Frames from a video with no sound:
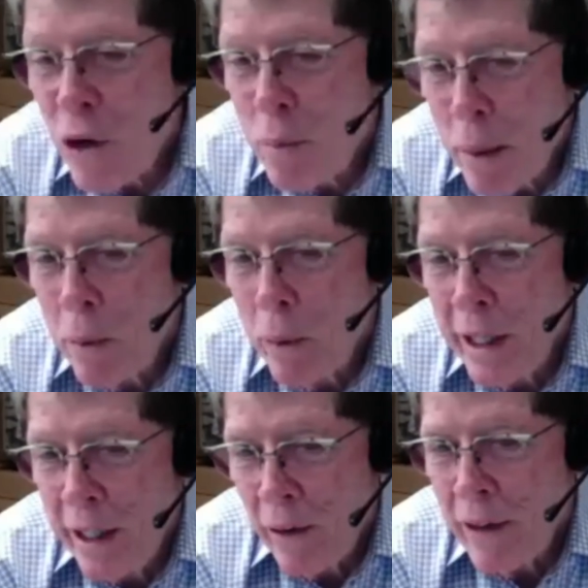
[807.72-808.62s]
few people
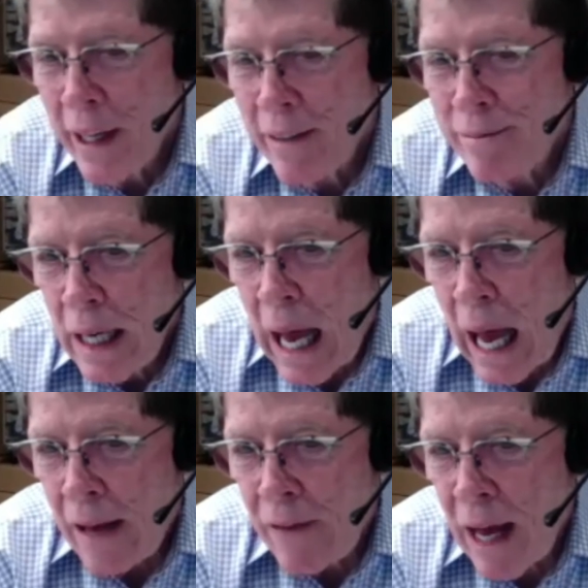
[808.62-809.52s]
really know that?
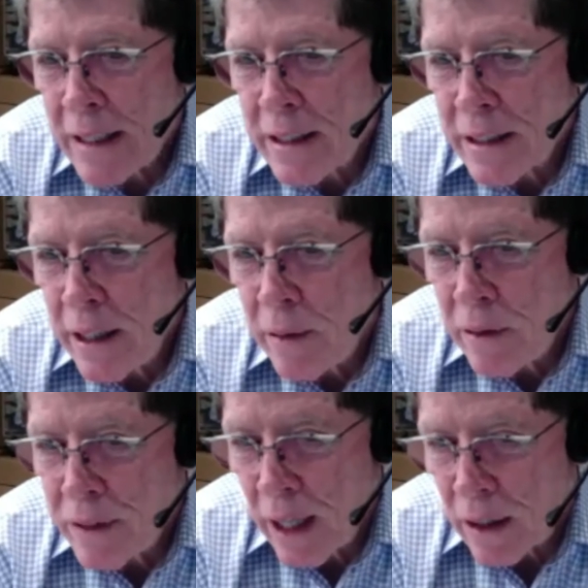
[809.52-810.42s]
And that's the secret
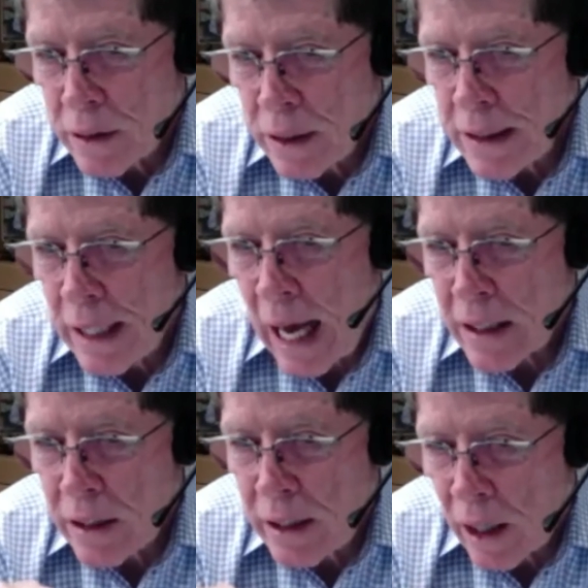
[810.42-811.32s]
of sales, is
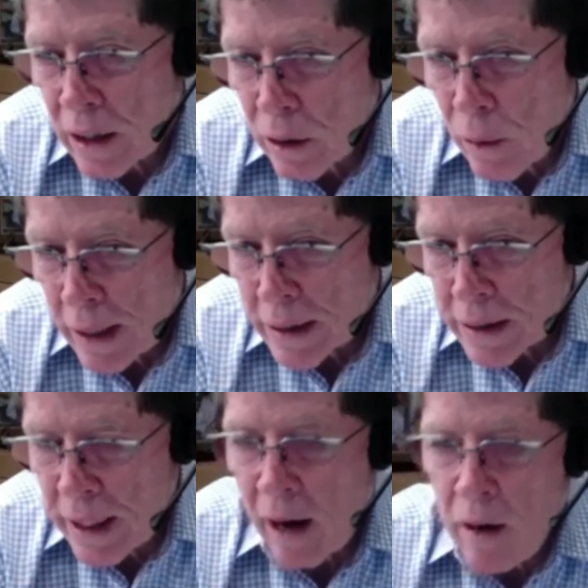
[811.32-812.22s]
ask intelligent questions.
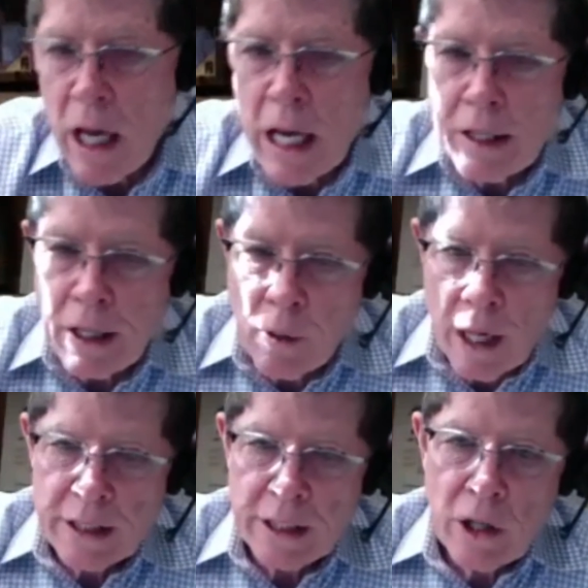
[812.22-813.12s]
Now, the
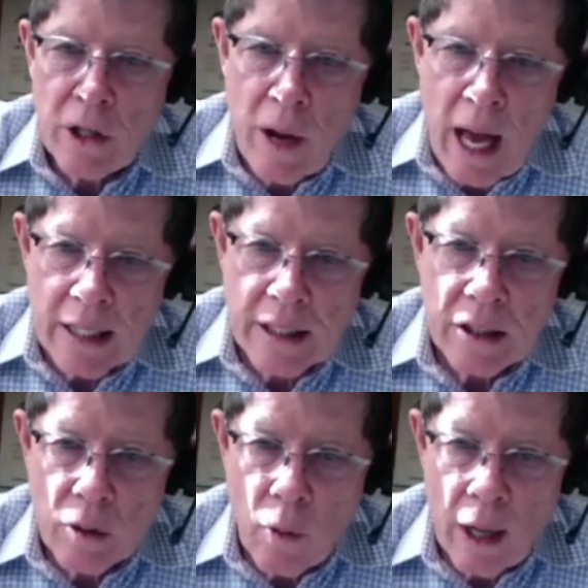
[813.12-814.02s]
question is, are you
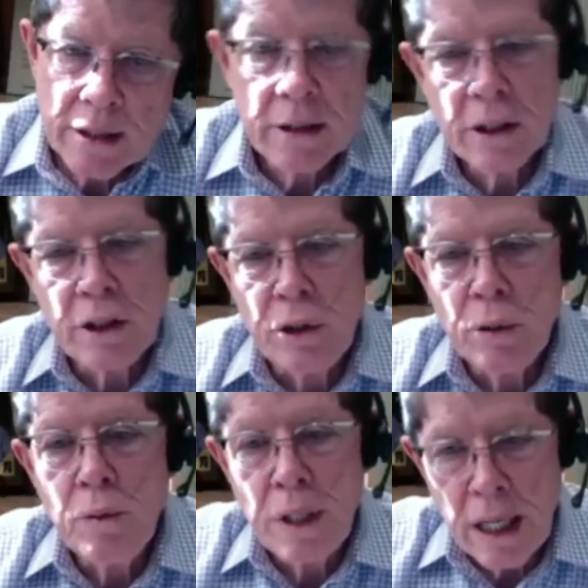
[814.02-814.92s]
asking the questions because
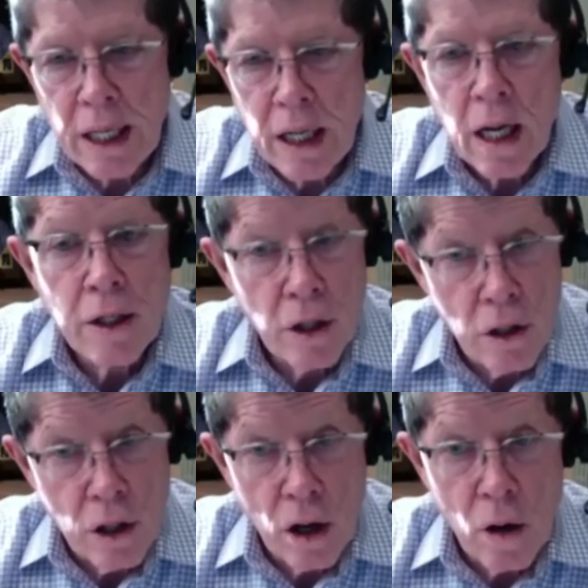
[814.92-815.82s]
you need to
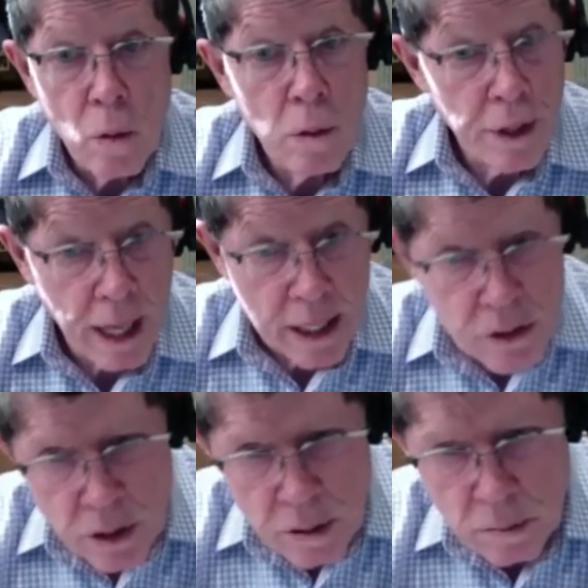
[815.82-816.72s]
know the
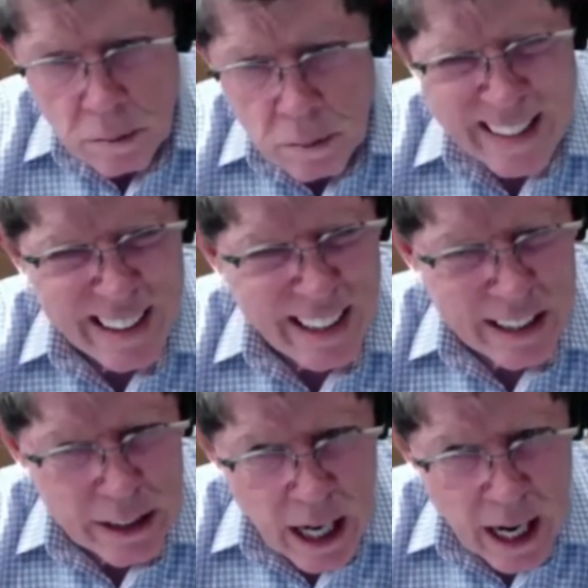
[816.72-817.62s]
answer? I
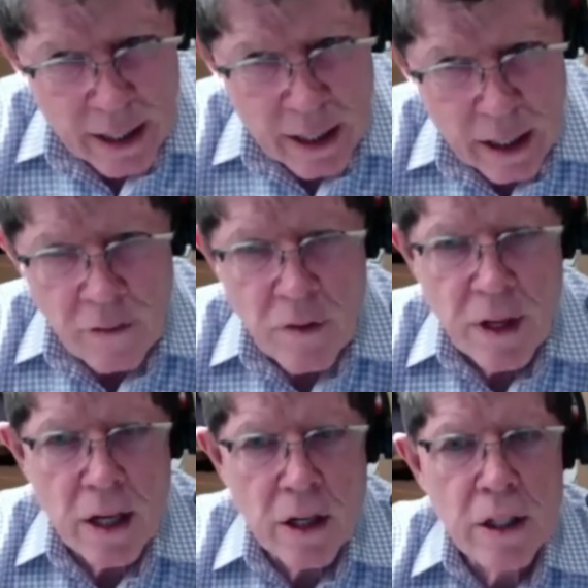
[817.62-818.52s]
suggest not. If you've
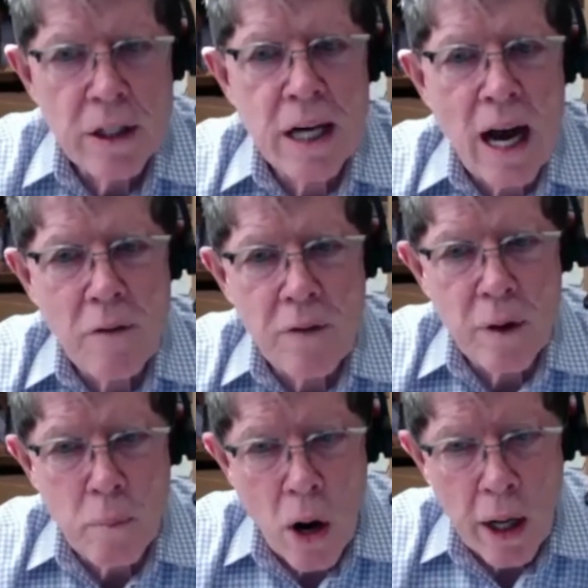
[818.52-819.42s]
done a good job of
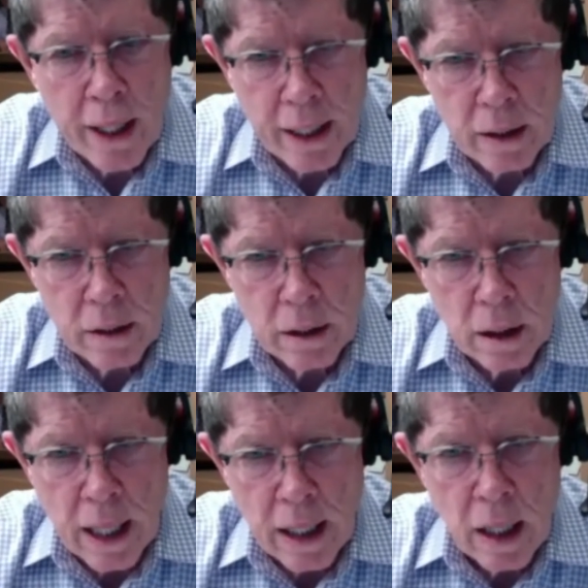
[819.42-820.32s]
your marketing,
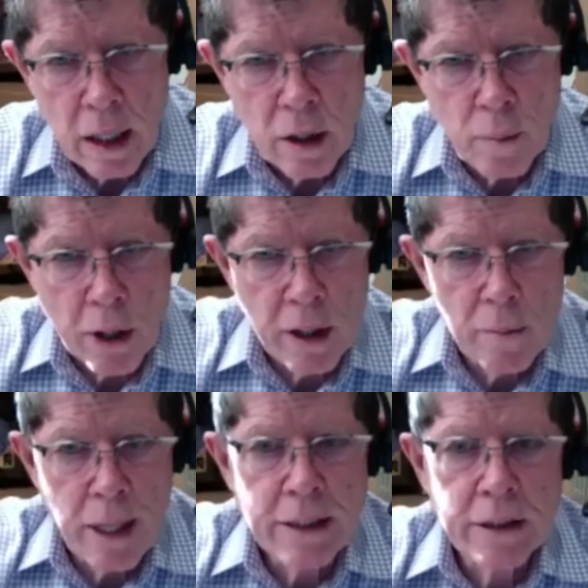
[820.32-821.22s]
okay, your marketing
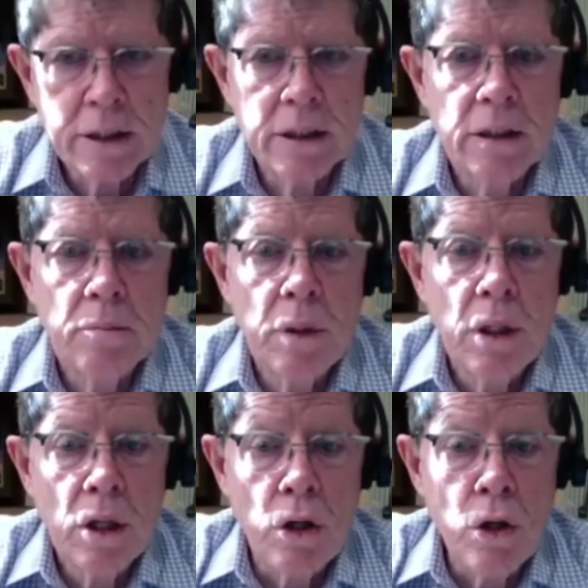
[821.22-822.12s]
automation system,
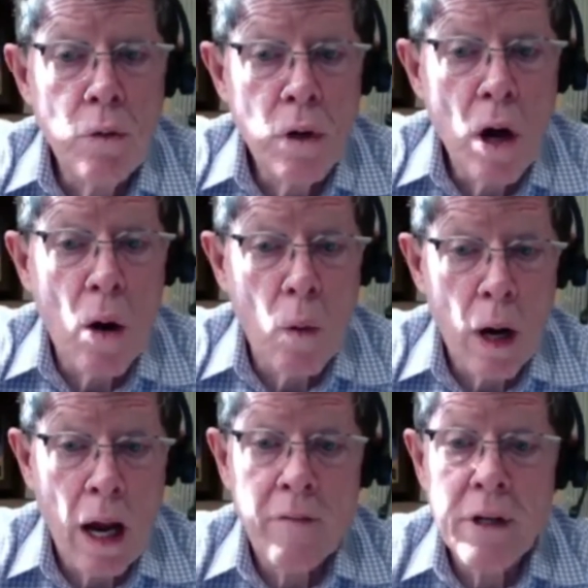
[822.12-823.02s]
you know
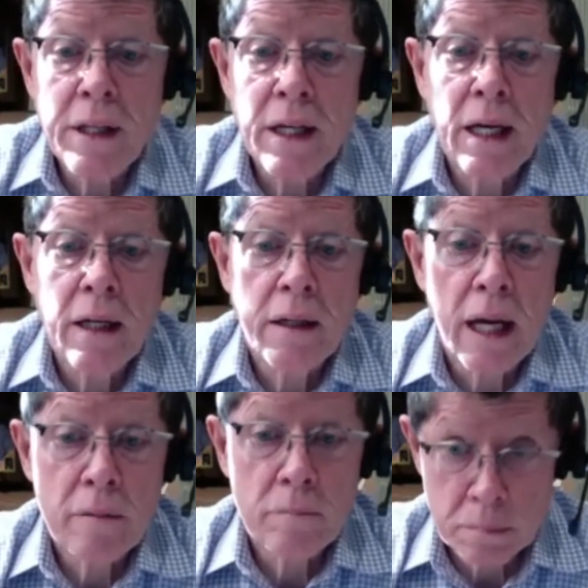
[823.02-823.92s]
everything
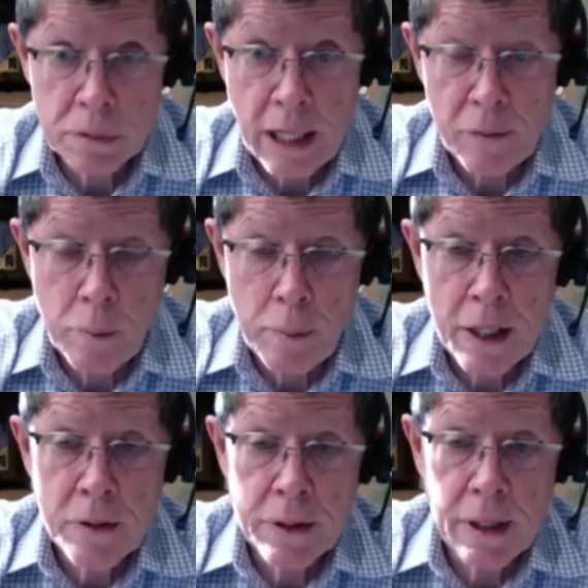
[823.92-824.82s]
that staff would be
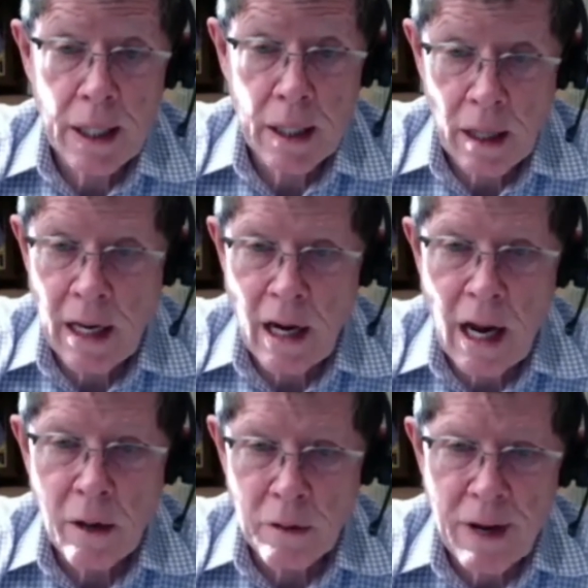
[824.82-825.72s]
interested in, and I
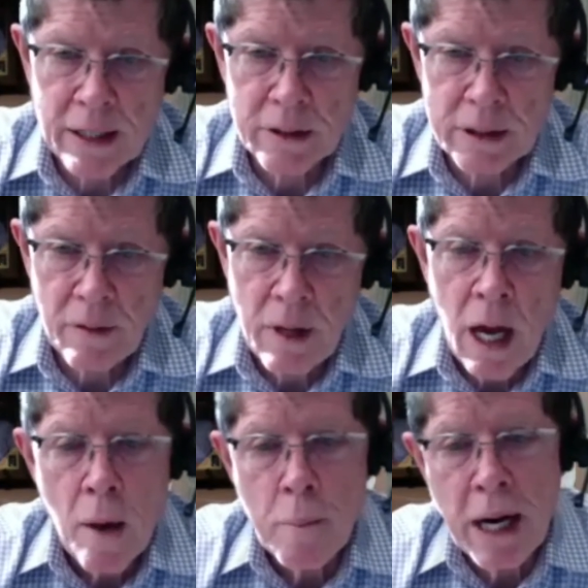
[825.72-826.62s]
know the Vaxxon stuff,
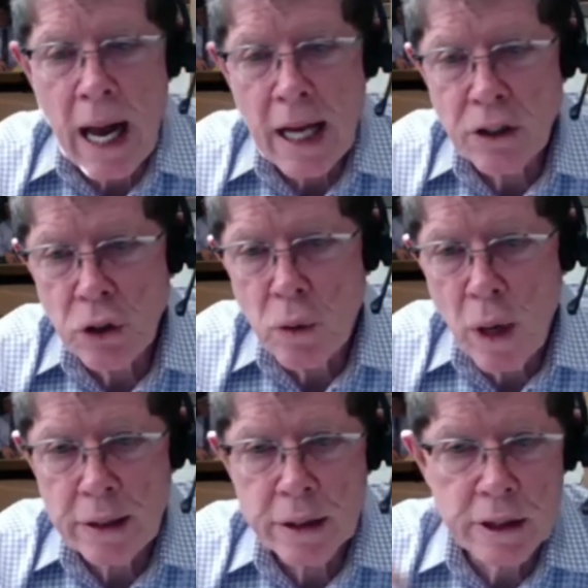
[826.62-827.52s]
but I ask you
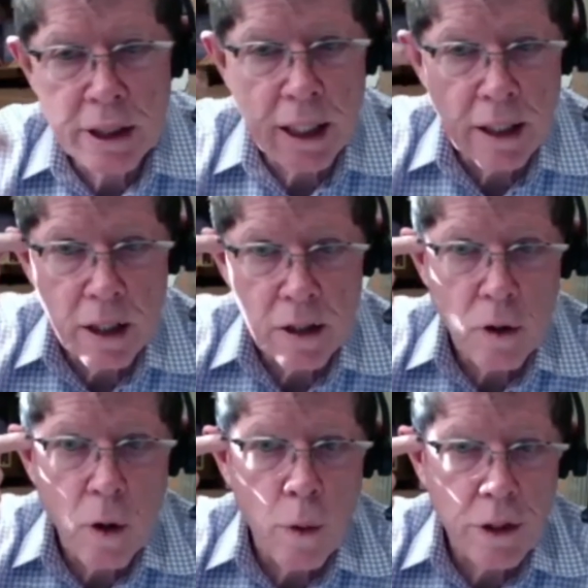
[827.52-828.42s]
questions to, to
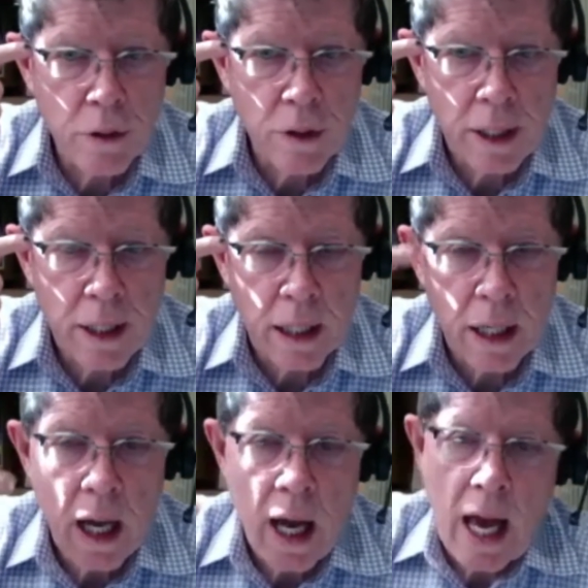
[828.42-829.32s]
control what you're thinking
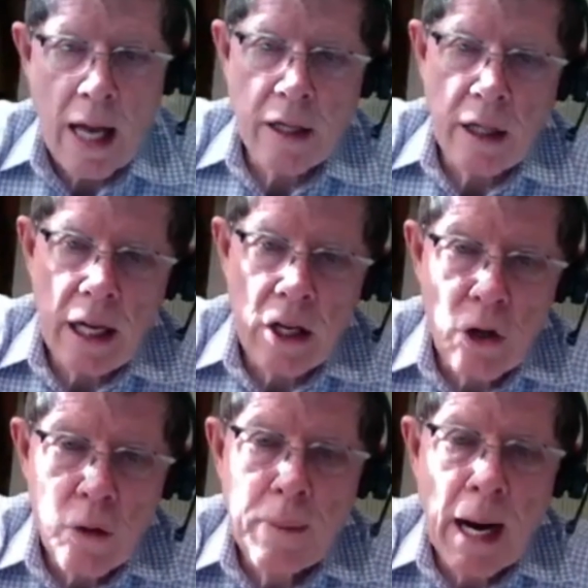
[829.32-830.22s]
and to let
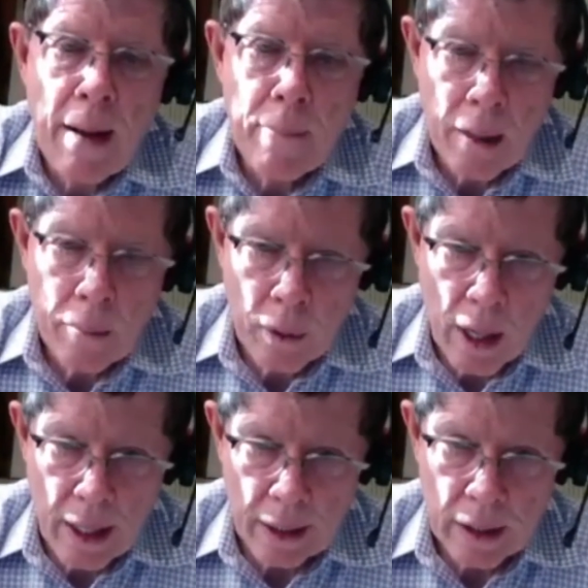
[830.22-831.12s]
you buy my
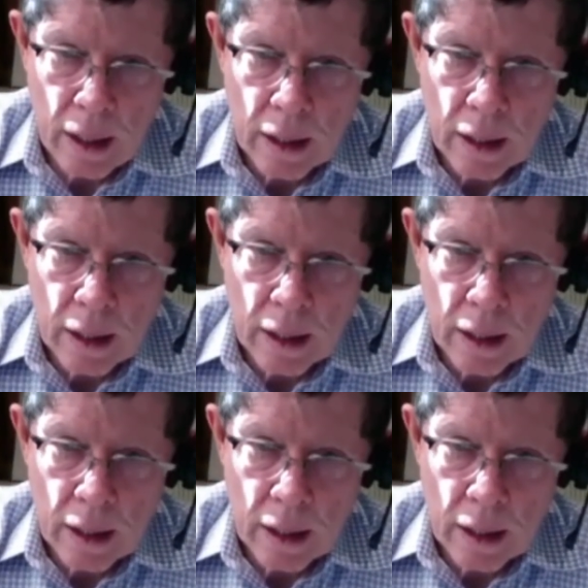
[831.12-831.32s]
product.